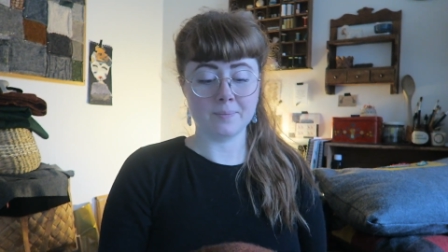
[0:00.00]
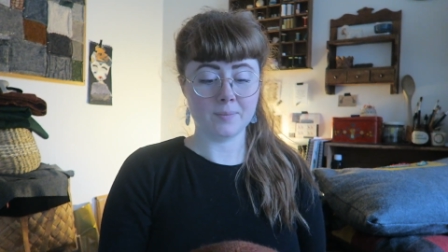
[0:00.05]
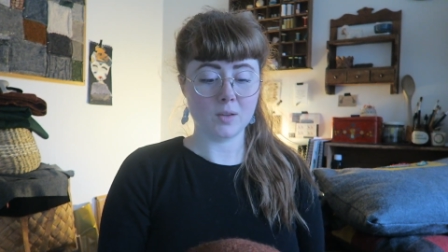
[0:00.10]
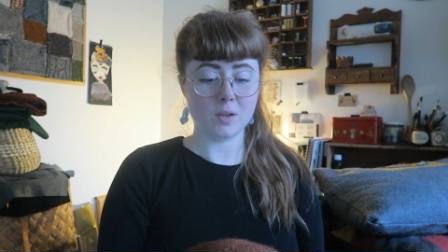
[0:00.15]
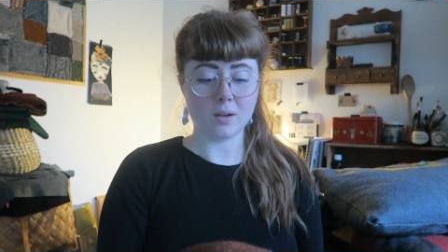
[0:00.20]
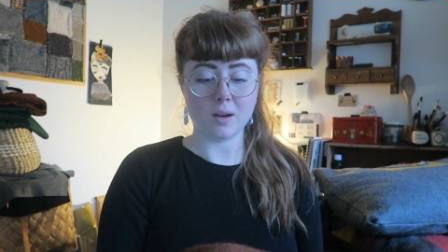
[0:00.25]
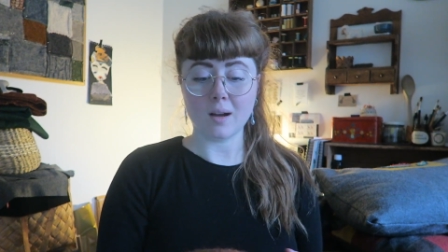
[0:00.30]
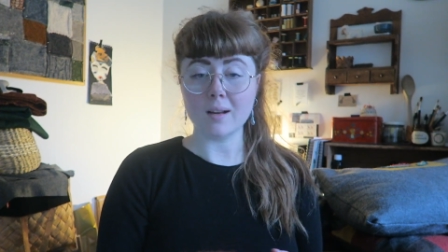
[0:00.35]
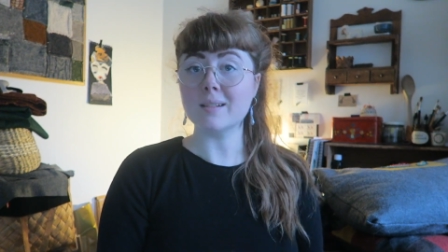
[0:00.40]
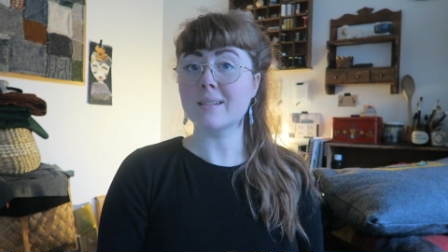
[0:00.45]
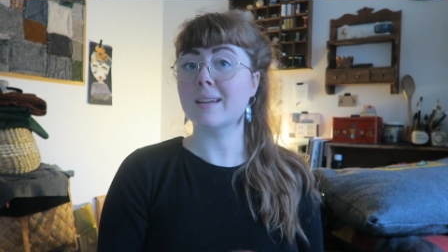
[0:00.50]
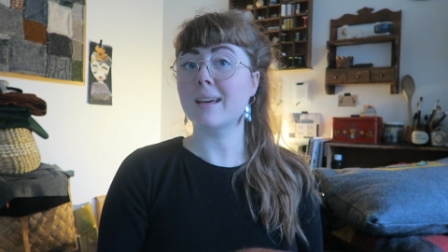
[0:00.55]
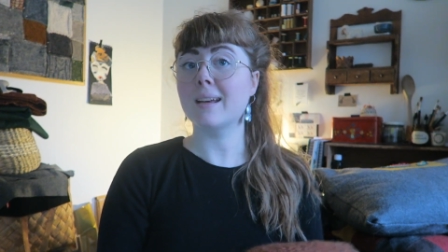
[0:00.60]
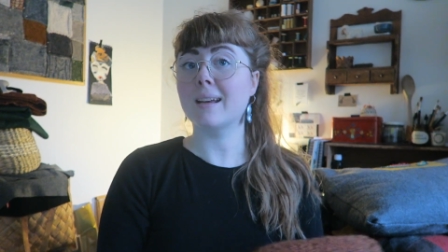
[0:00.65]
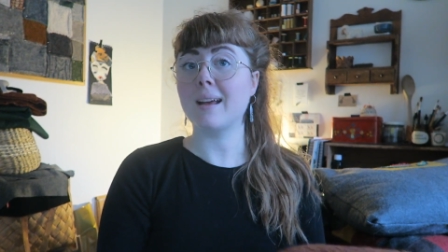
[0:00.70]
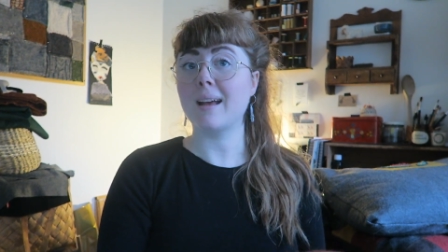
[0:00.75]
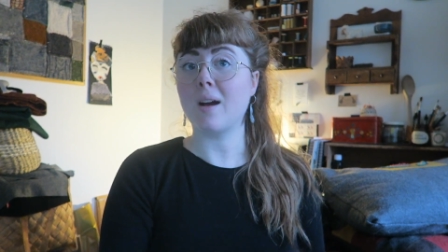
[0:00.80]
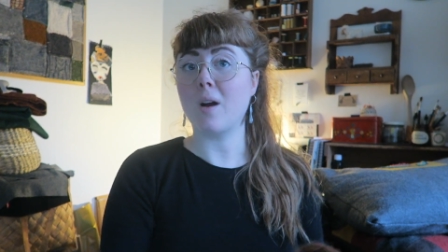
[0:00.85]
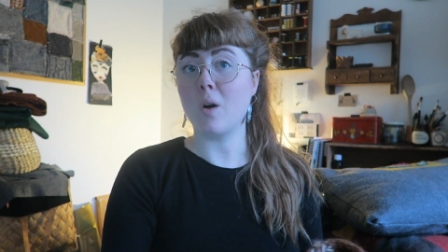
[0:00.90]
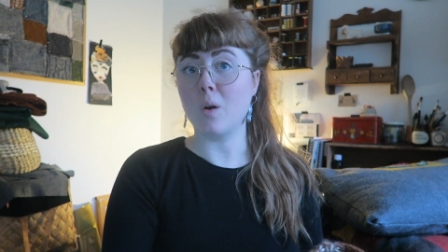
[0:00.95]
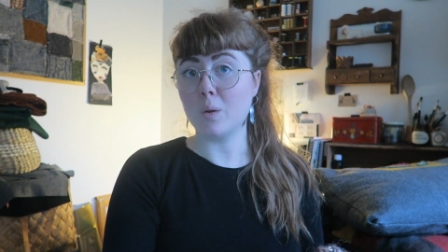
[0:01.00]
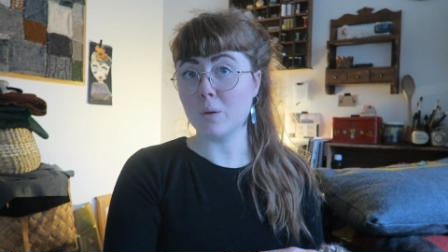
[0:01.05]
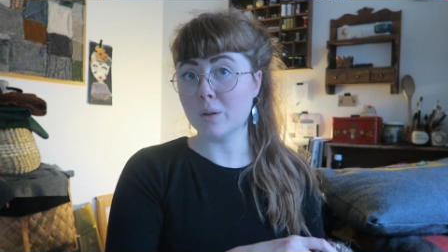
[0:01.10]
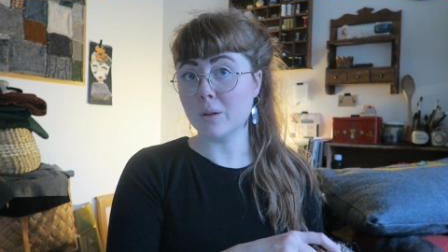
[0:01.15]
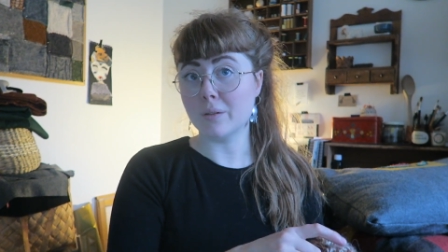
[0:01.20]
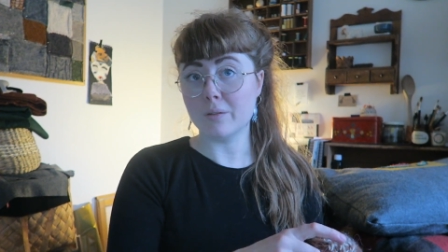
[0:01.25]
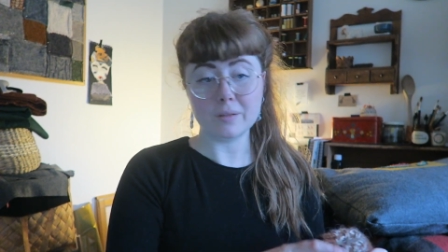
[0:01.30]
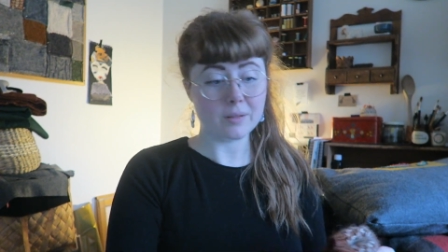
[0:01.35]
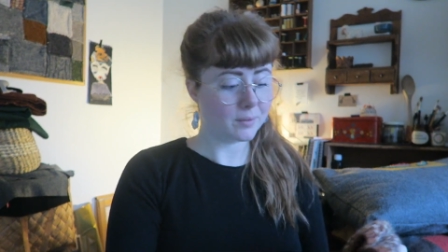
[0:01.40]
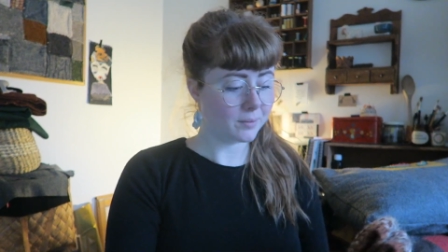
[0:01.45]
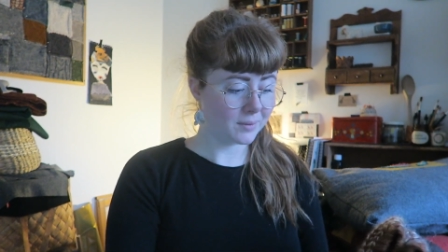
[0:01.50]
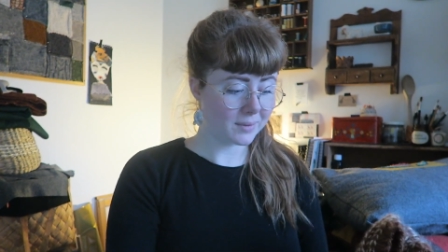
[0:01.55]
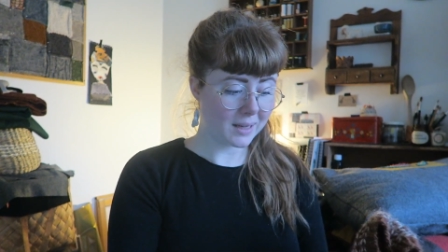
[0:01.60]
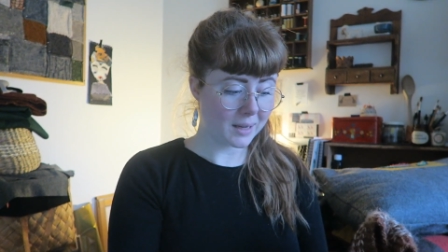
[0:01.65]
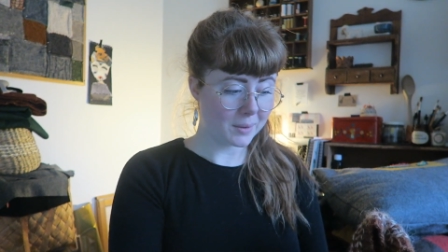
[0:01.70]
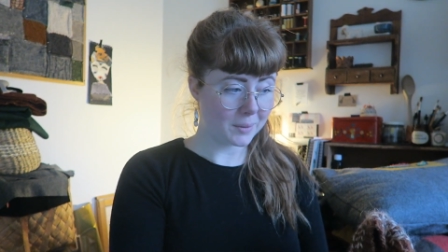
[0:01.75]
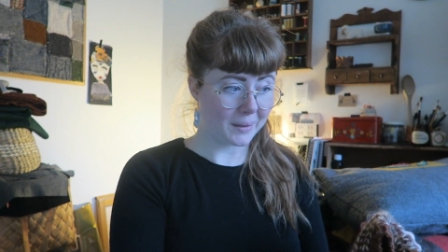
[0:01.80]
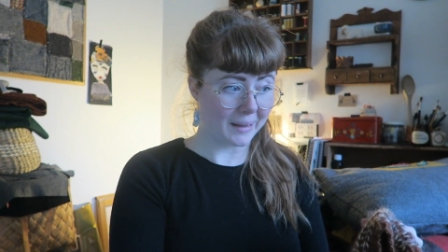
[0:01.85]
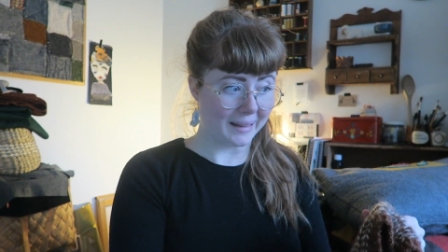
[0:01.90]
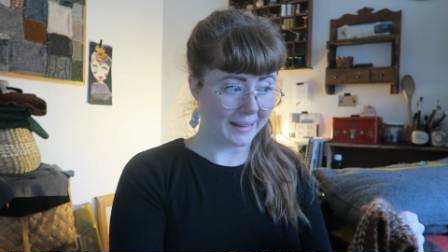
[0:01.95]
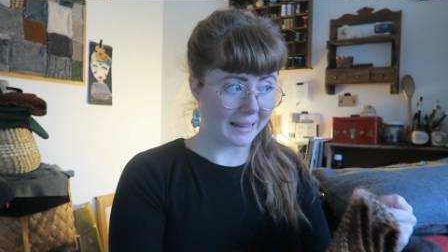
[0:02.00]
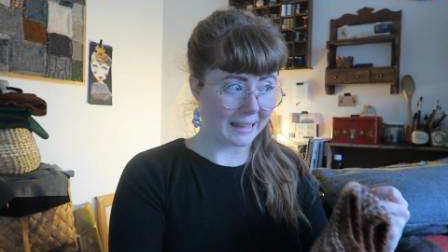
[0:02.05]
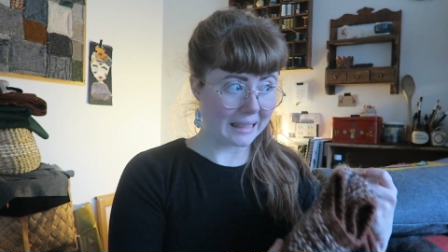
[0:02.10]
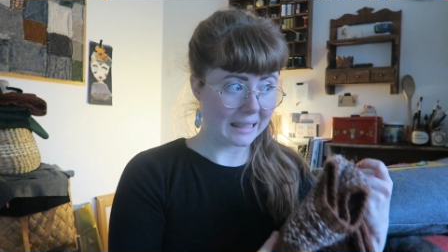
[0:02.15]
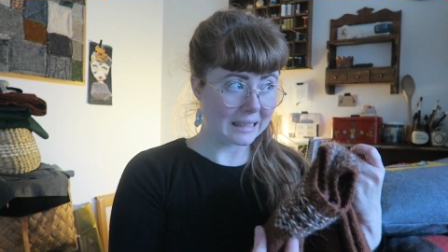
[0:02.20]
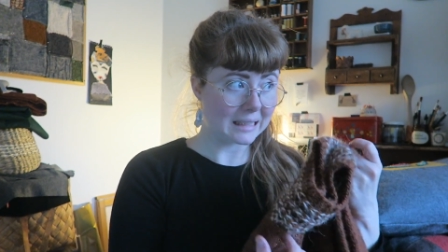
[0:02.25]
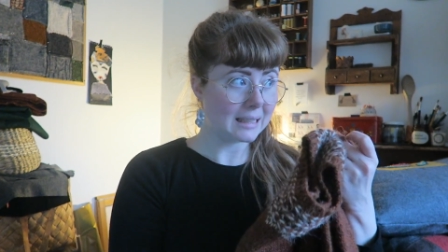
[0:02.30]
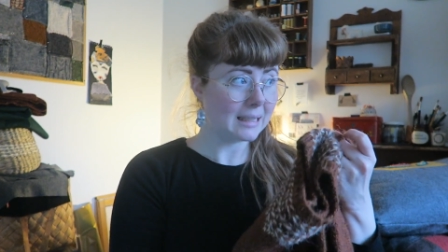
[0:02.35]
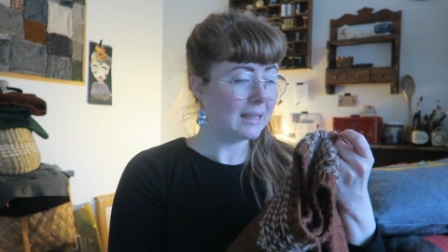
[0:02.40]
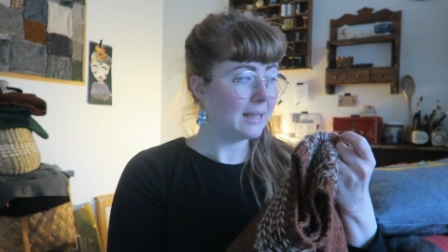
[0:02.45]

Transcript: you can't get hold of now, I think.